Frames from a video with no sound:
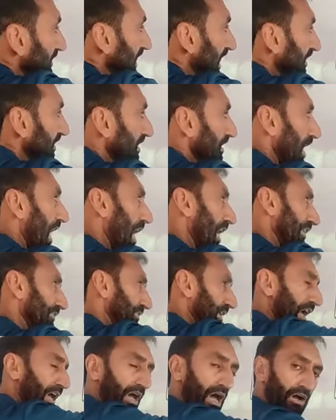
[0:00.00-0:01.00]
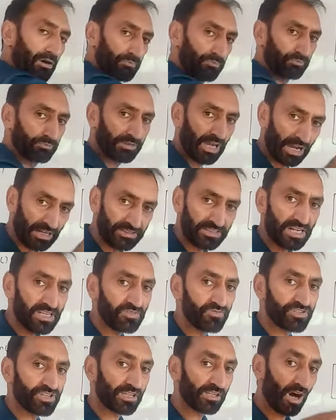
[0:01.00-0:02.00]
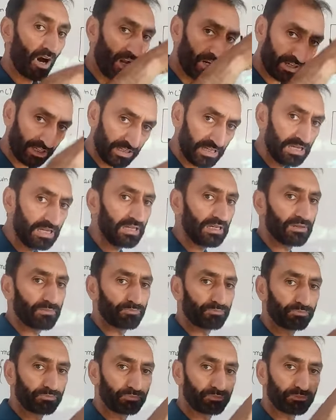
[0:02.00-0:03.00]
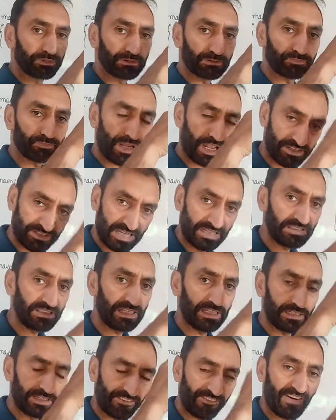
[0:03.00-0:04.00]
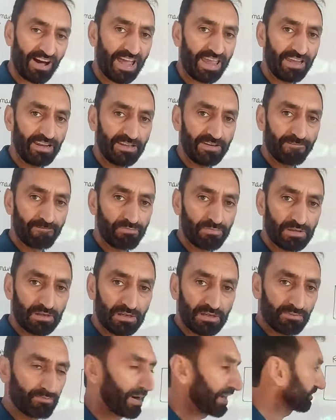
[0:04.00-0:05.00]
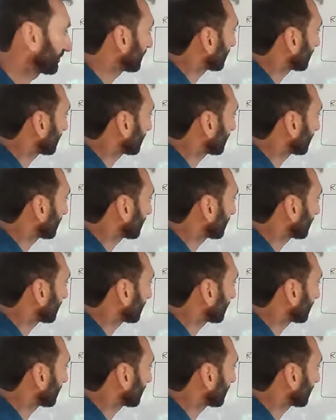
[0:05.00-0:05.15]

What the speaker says: that the contents which are already present in the file must